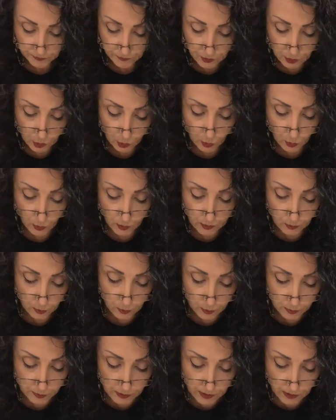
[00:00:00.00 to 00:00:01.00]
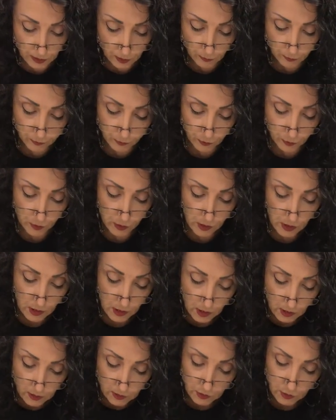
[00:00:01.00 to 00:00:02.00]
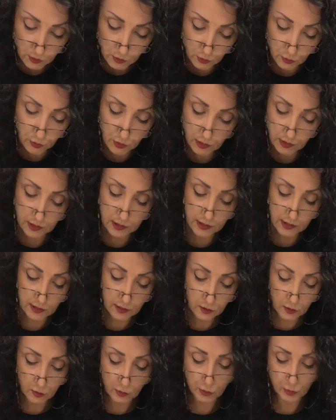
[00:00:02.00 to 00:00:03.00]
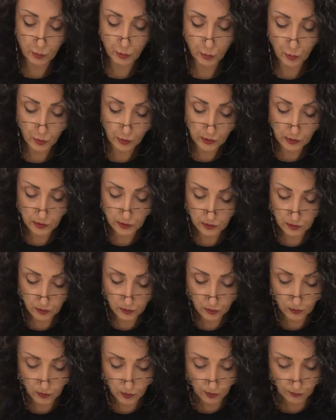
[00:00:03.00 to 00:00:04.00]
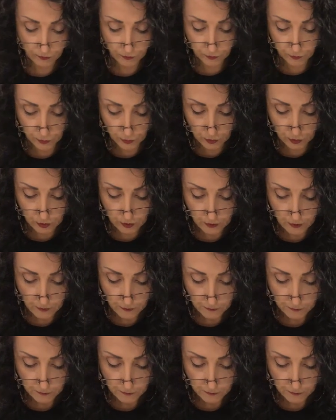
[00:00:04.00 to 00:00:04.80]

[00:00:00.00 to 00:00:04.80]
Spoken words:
so it would be helpful to sort of connect those points. Let's do that first.